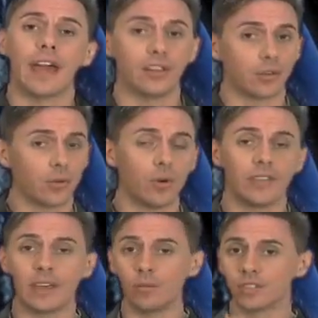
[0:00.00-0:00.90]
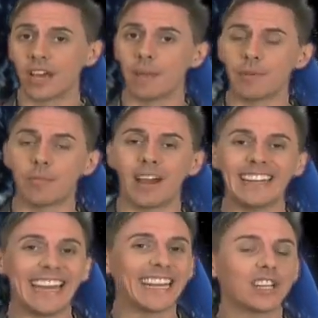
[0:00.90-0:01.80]
And you're the one that will tie up your
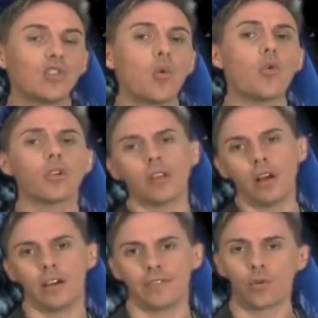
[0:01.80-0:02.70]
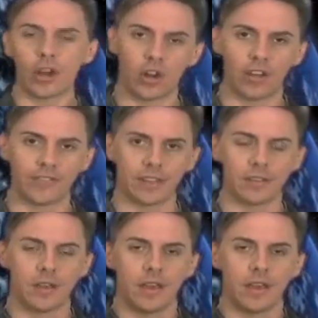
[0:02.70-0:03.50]
mind and ignore love quite often.